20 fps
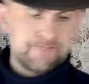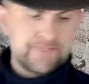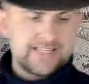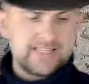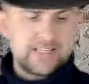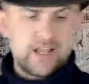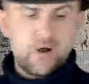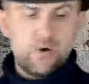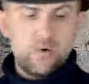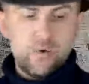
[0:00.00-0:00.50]

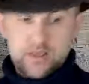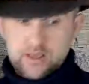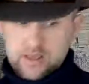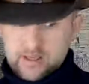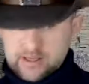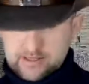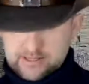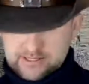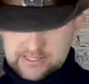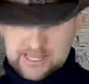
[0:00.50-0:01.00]
So,
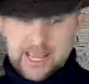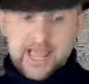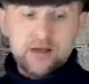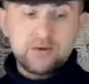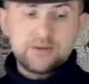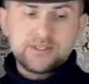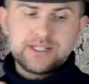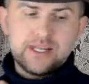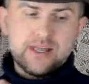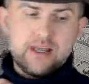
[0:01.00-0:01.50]

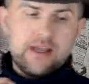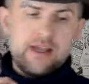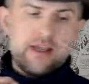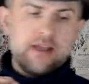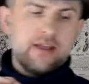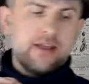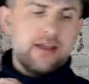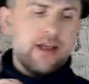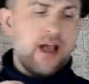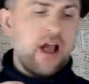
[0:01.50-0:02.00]
sounds:
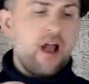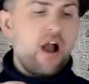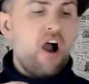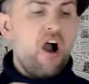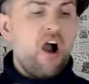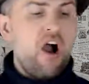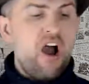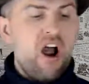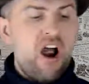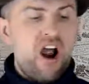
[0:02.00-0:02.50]

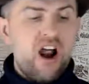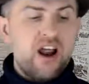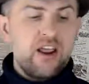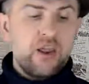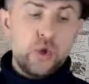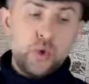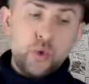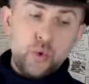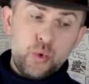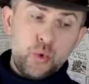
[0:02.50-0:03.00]
are
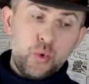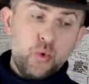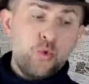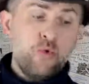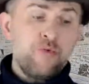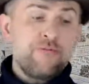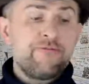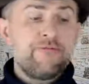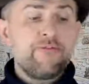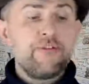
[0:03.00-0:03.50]

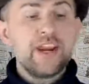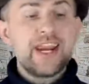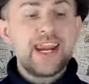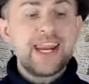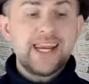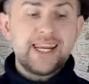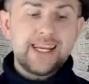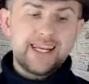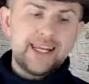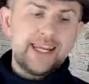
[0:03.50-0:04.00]
you
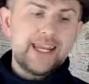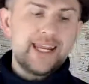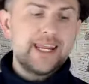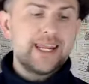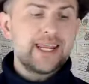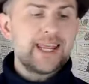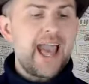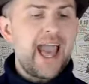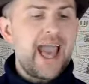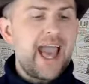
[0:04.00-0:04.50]

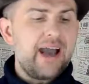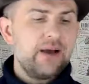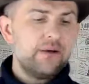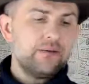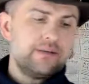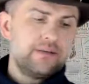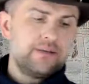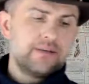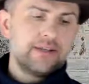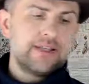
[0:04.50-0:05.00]
freaking
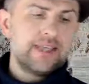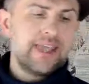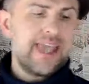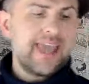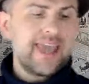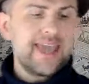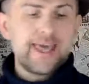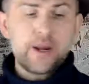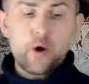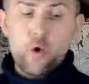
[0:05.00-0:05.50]
out?
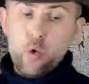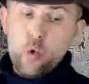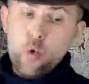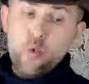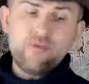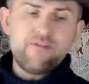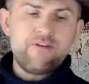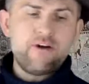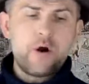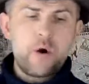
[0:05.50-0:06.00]
Get
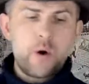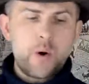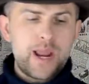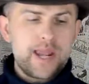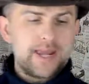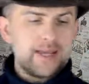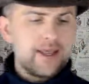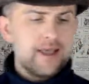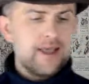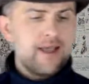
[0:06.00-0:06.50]
over
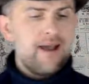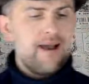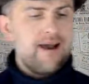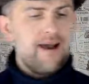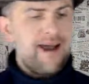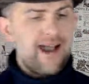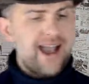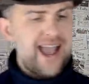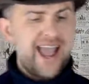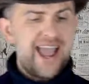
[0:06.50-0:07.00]
it.
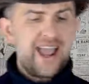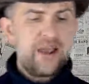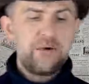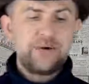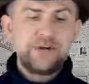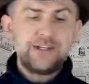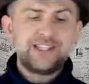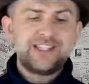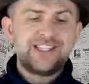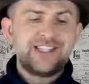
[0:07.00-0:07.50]
I
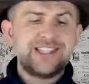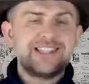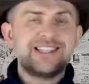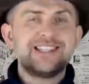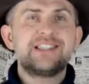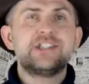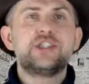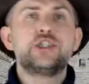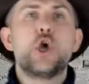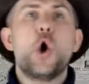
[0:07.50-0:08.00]
was
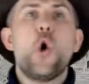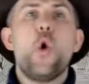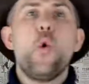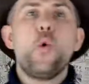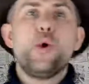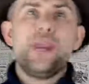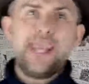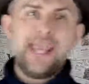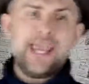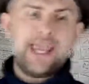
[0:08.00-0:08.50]
just
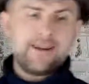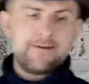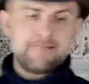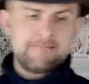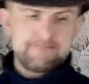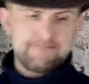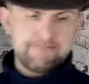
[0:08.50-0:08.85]
joking.